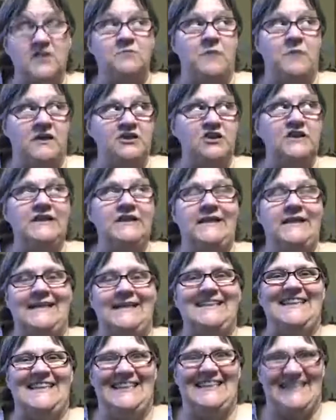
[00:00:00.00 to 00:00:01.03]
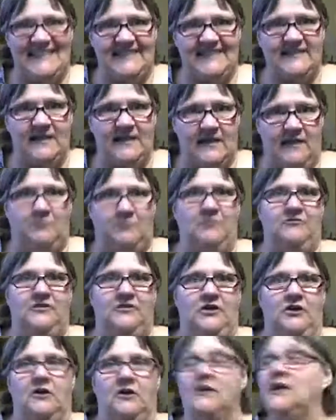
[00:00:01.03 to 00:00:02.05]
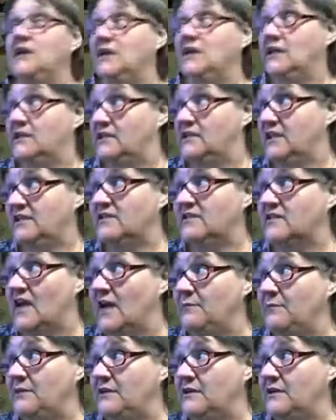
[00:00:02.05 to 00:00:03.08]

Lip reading: especially at this time of year. This time of